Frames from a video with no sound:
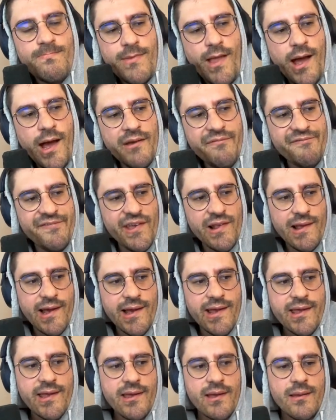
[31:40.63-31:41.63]
I feel
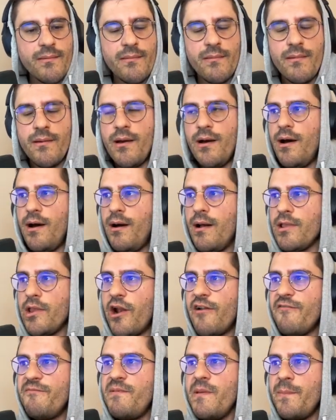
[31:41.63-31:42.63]
like a lot
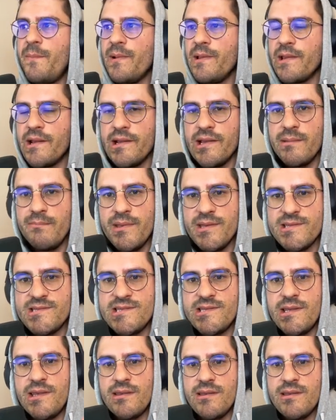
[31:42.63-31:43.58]
of people literally miss